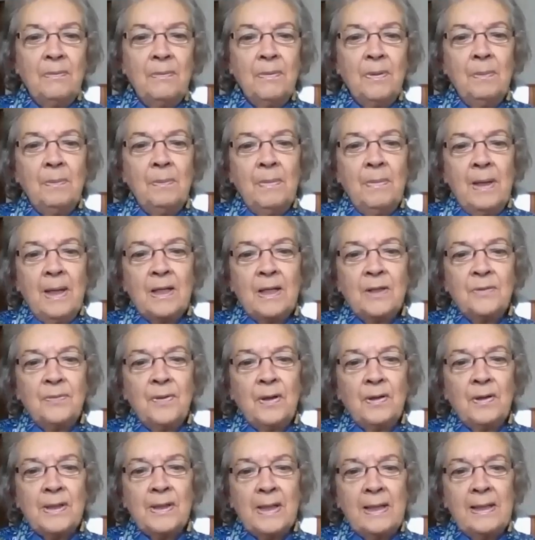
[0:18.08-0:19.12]
them, as far
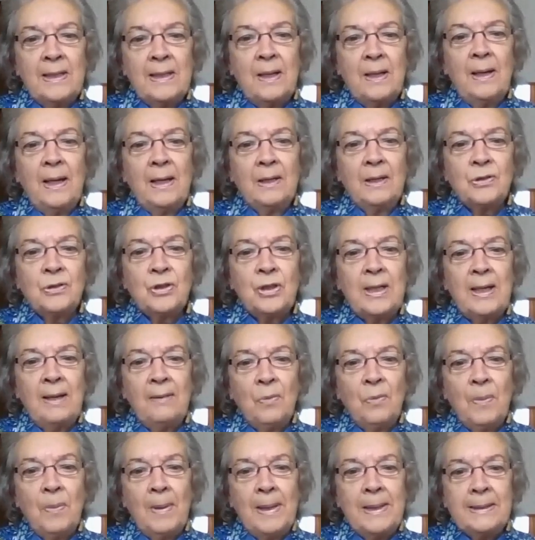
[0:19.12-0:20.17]
as I know, actually
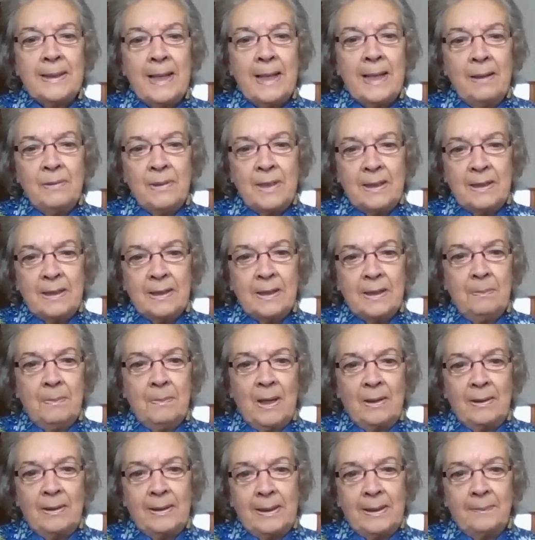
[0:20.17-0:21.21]
ever went down into the
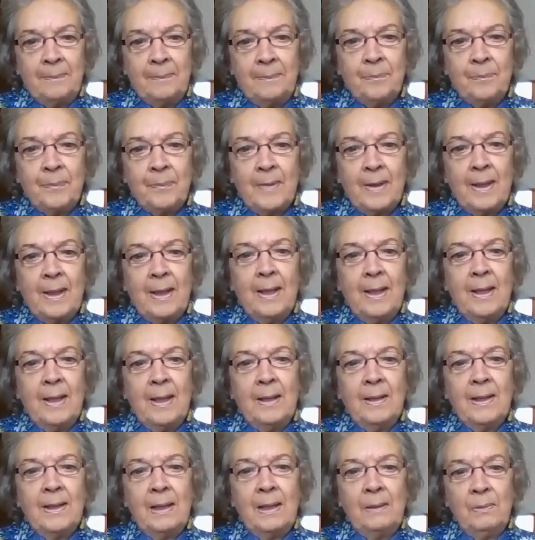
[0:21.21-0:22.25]
mine.
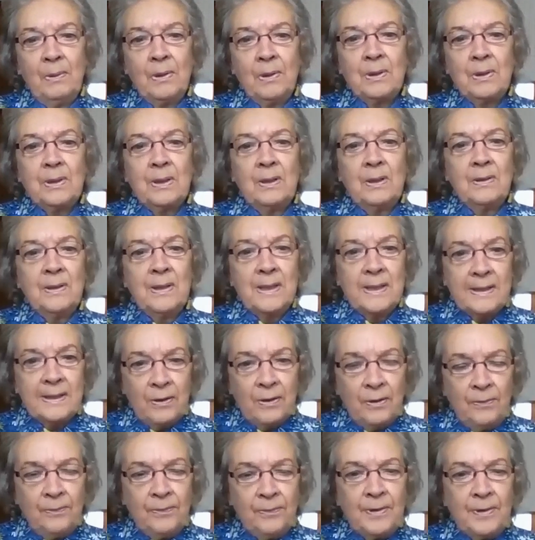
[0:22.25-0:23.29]
They worked on the
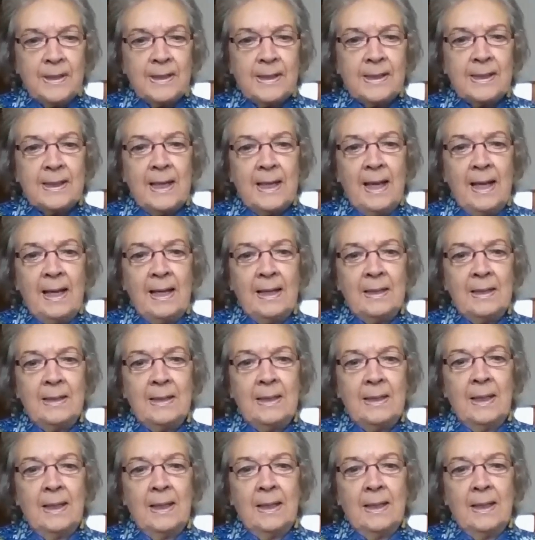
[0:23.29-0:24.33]
surface and
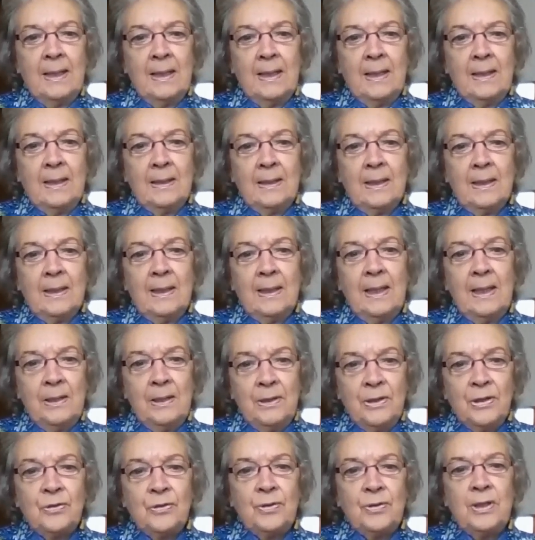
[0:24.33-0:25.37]

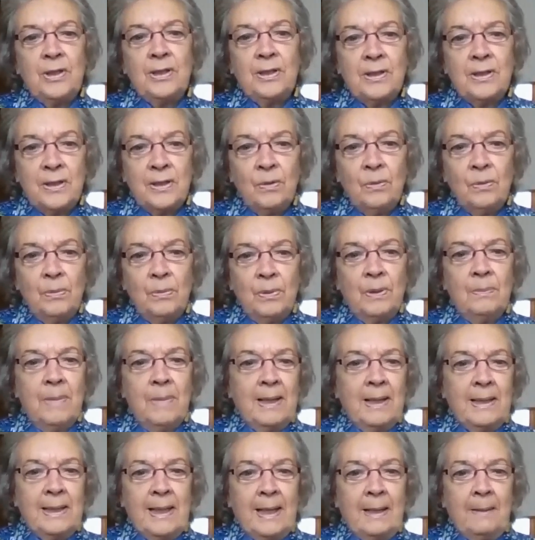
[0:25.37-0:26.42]
industries to do with
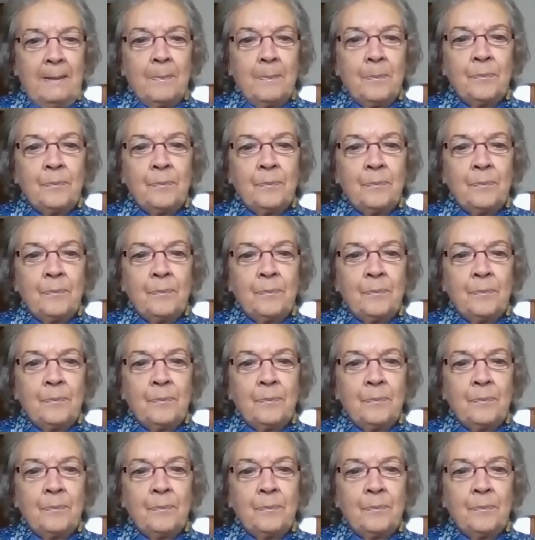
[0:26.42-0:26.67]
mining.